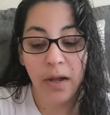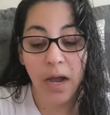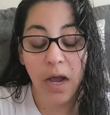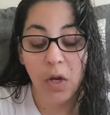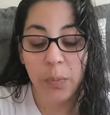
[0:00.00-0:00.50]

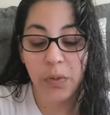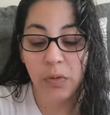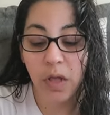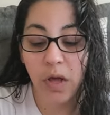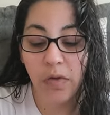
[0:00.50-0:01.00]
I, hope you
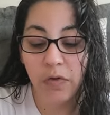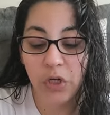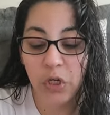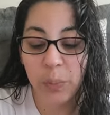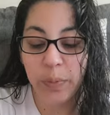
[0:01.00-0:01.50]
love your
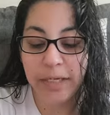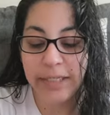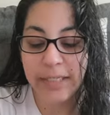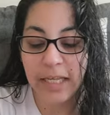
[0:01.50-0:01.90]
new blends.